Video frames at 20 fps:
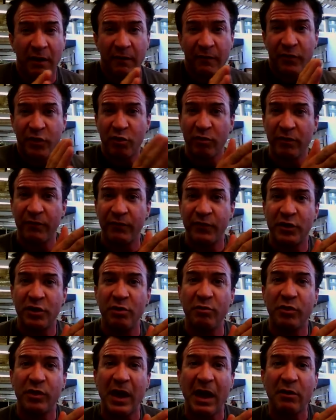of sort of
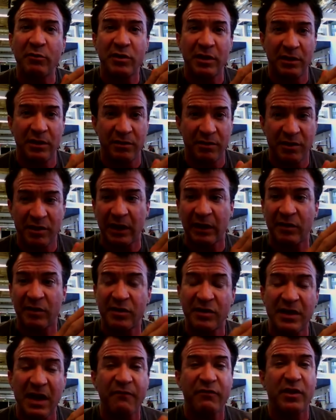2006,